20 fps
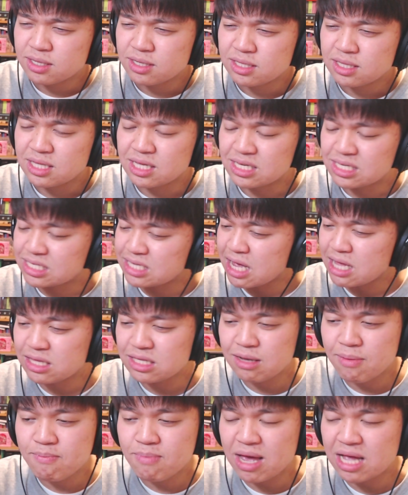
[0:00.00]
The
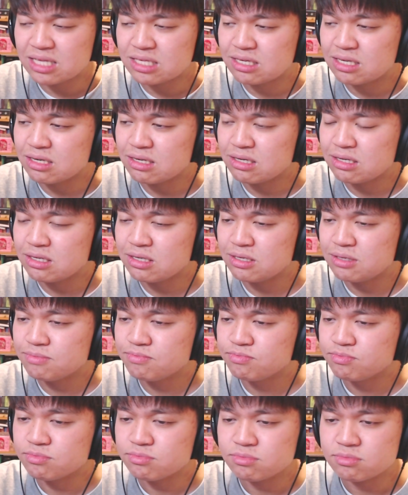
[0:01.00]
sentimental
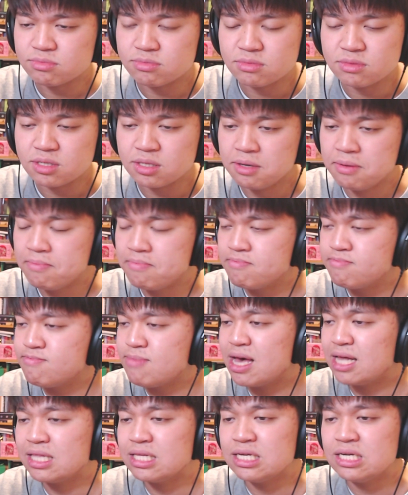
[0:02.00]

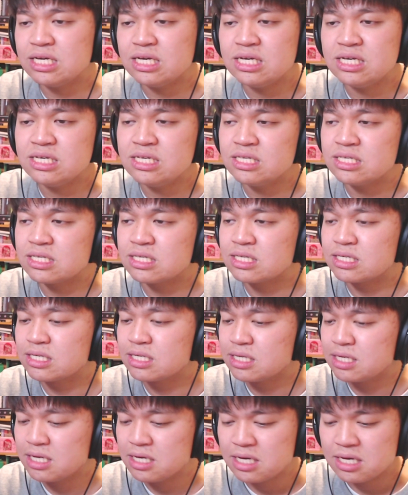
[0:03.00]
melodies,
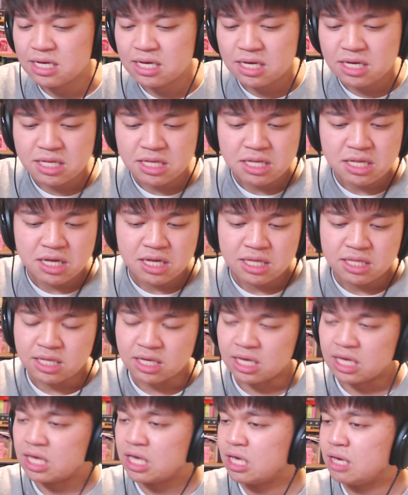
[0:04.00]
the
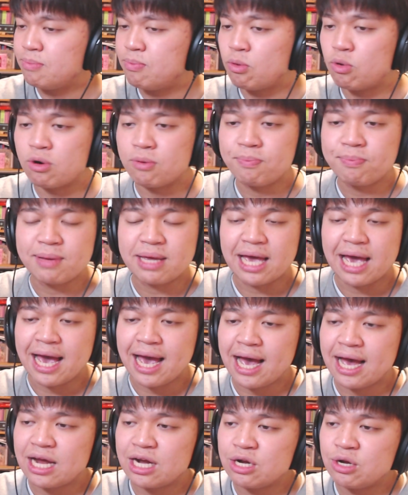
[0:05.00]
keyboard
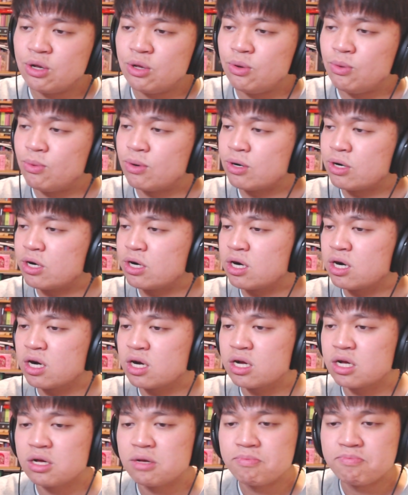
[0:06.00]
piano work,
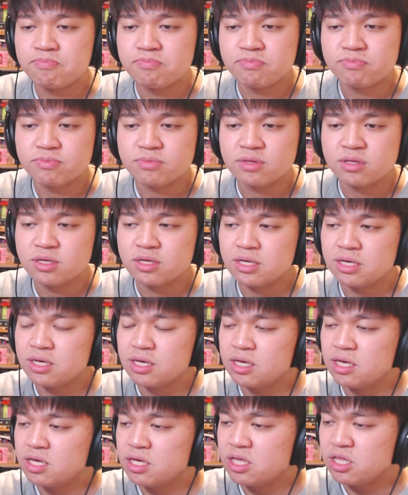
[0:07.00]

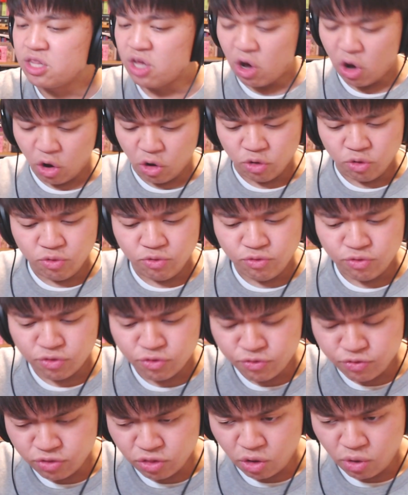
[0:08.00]
the
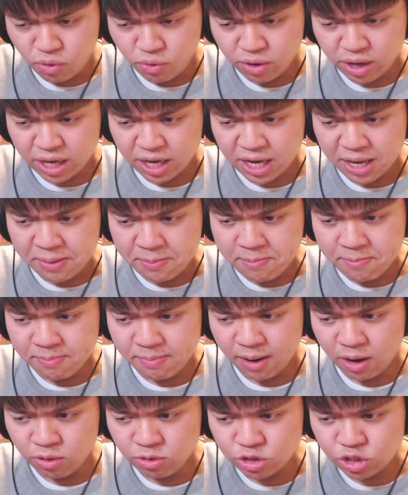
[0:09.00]
overflowing
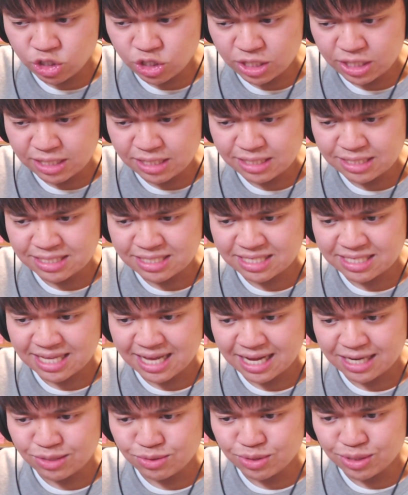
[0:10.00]
motions
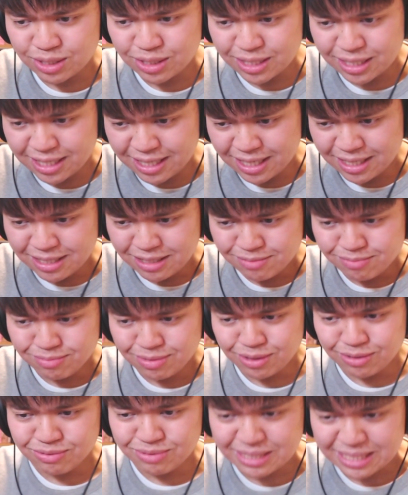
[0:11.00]
that really
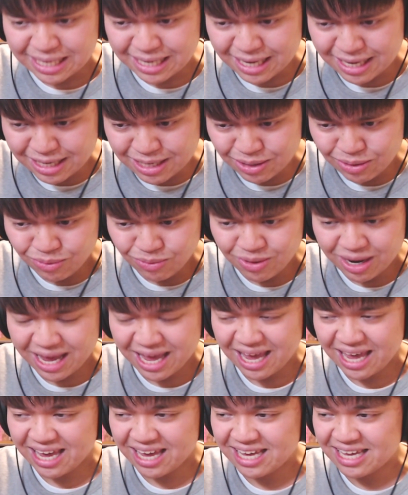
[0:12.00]
moves you in a
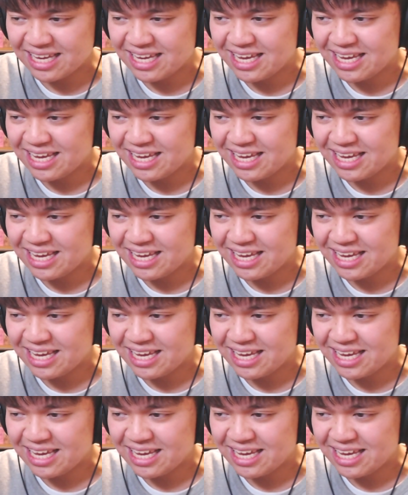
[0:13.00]
way,